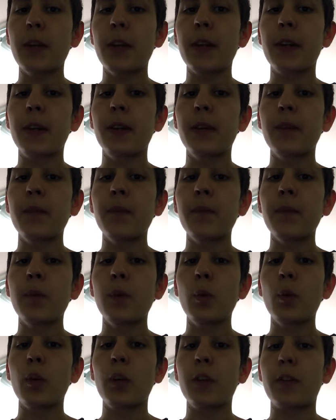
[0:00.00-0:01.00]
one from
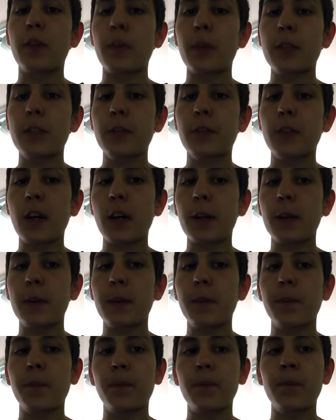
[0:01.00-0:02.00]
its father.
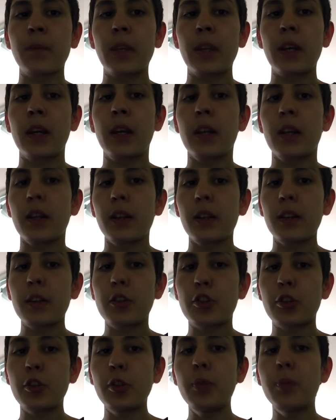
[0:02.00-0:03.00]
The true
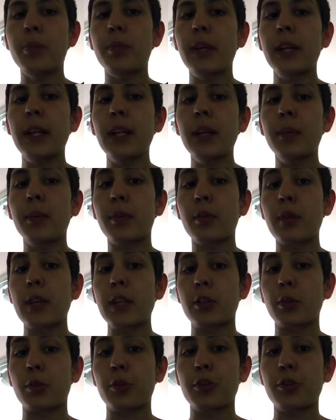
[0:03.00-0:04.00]
breeding parental
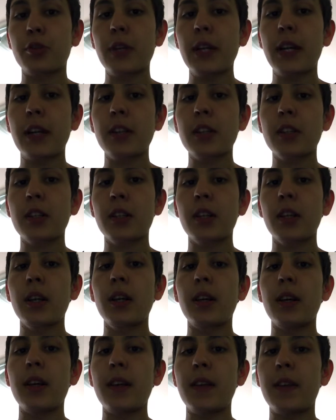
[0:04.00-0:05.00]
strains, he
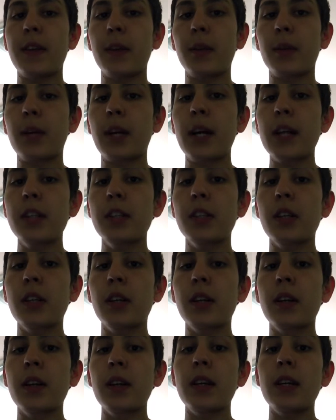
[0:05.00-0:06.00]
theorized, each
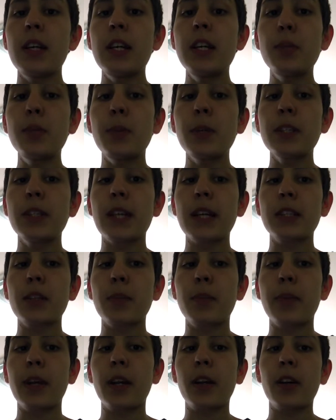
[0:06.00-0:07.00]
possessed a pair of
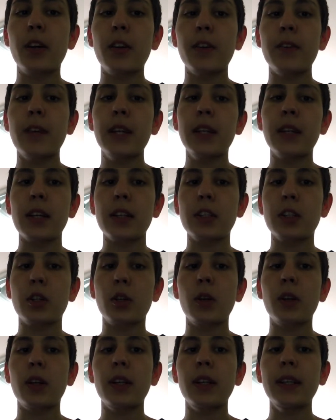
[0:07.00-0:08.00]
identical
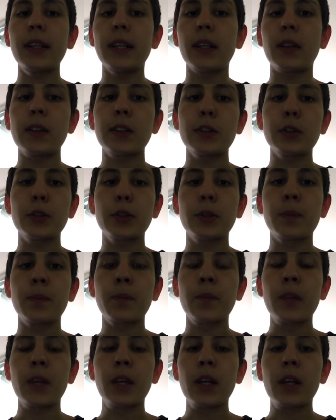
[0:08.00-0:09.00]
alleles.
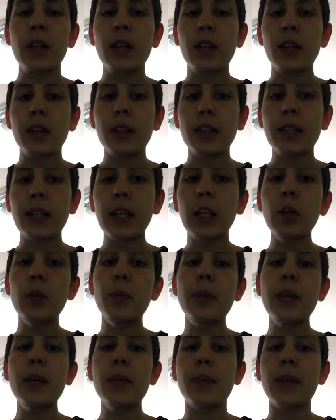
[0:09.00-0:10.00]
The yellow pea plants
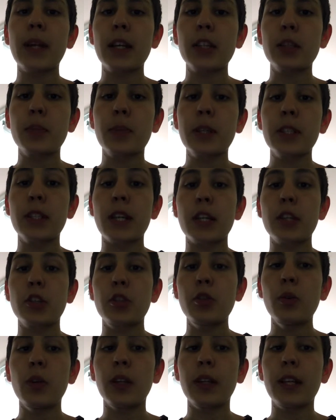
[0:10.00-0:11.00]
possess 2 alleles
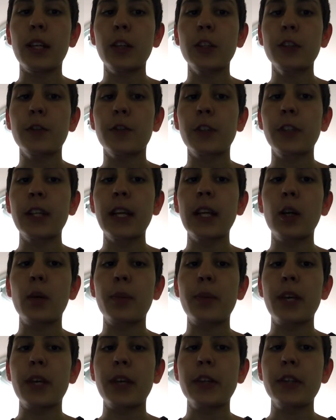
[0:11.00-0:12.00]
for yellow peas,
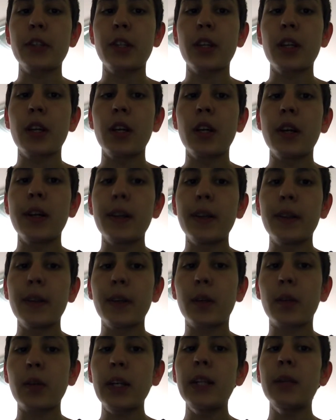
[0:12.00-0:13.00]
the green
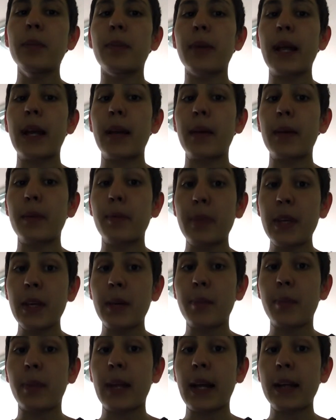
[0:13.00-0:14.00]
pea plant
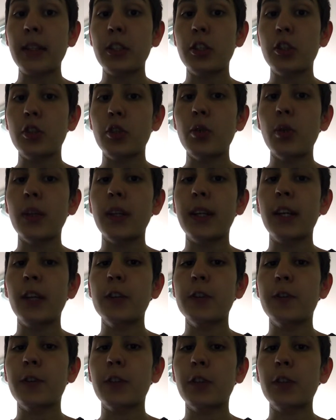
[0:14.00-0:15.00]
2 alleles for green
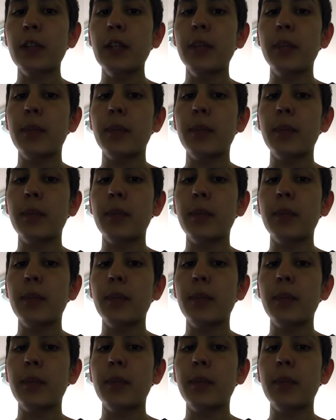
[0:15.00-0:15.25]
peas.